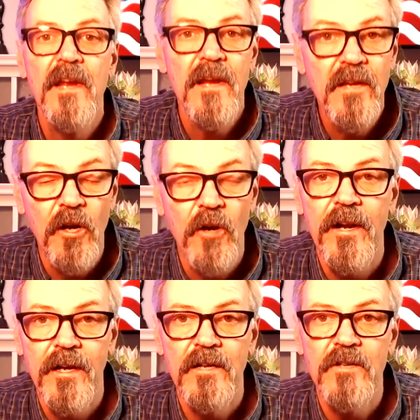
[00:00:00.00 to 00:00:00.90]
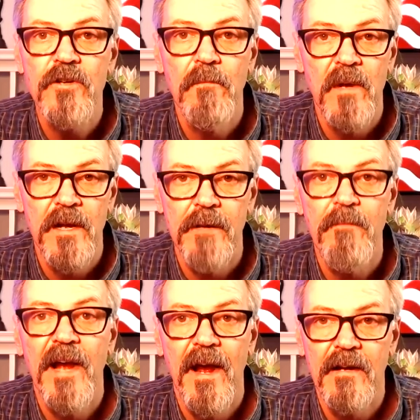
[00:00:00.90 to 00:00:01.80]
You're going to get your money
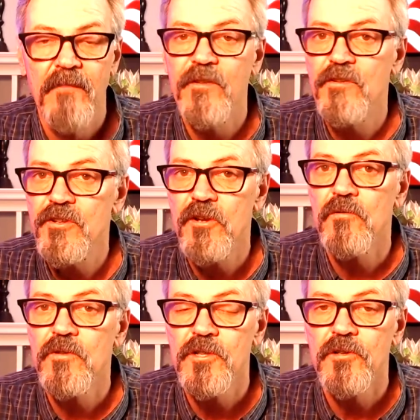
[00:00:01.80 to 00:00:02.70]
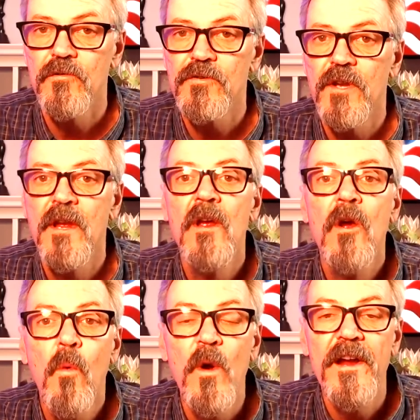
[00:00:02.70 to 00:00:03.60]
back if you so choose.
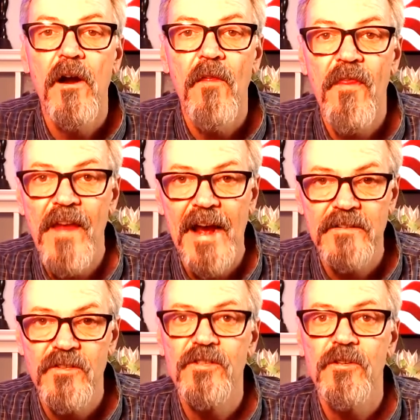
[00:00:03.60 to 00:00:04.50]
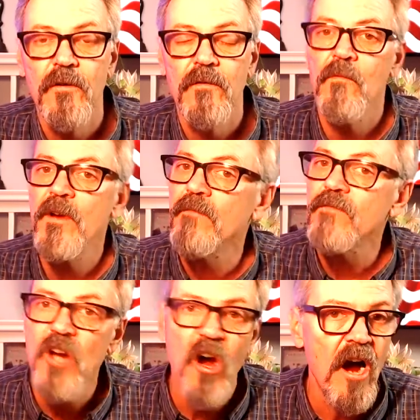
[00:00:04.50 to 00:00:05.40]
We are that certain. We have
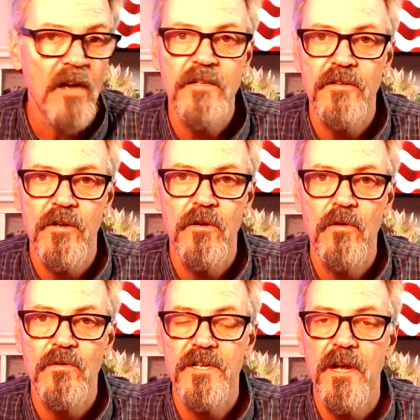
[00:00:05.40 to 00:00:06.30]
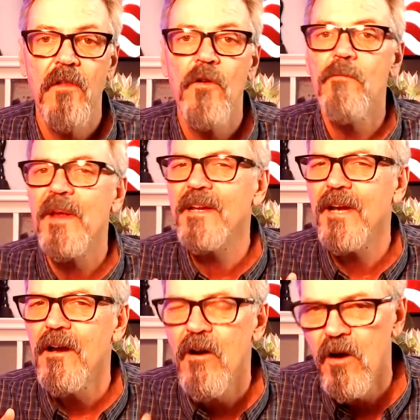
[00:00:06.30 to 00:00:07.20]
talked to the hotel. They're
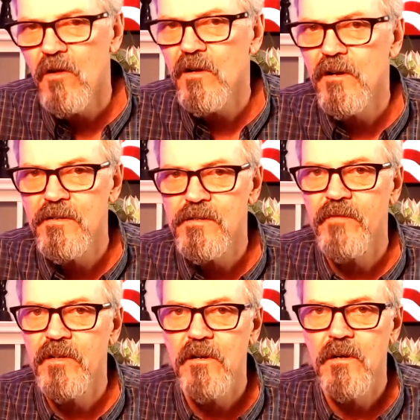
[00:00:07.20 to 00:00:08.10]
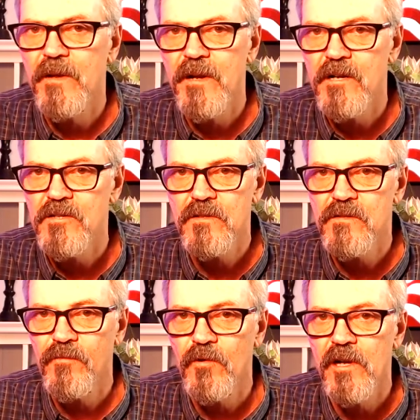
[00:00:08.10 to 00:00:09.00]
making all kinds of accommodations
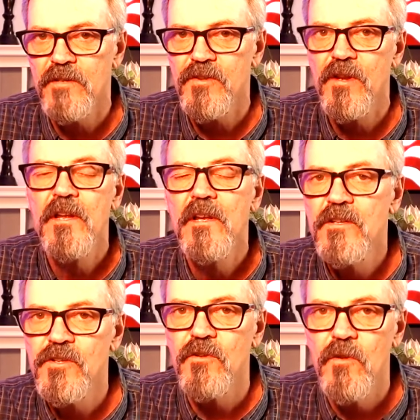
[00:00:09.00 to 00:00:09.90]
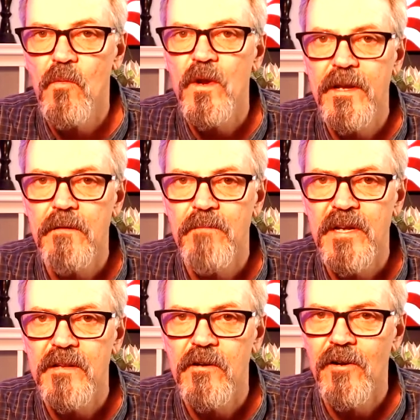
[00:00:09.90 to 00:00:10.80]
for us so that we can
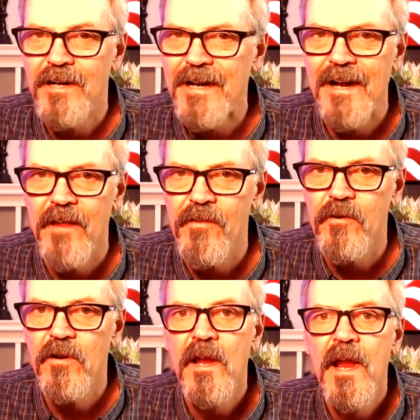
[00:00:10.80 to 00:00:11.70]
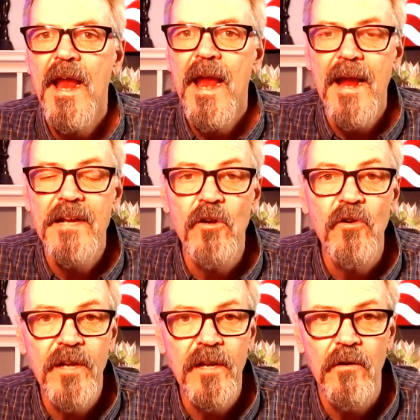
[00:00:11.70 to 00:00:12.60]
be there and gather. And you'll
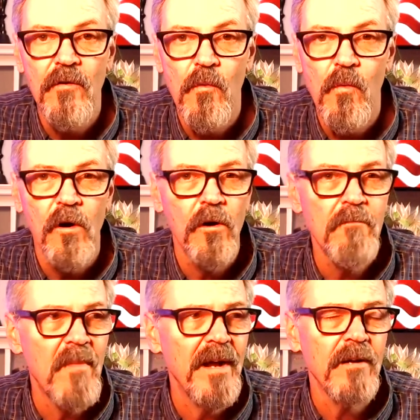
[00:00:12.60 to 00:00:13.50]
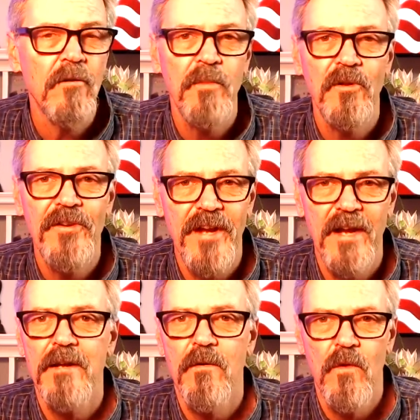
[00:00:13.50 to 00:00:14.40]
hear the word. Michael
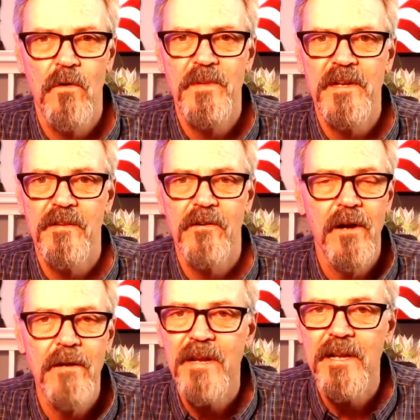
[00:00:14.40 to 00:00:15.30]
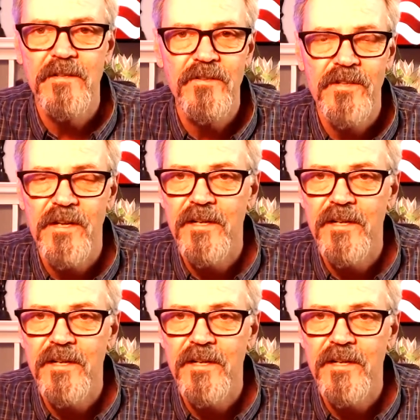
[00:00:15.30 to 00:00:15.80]
Boldea will be there. I mean, it's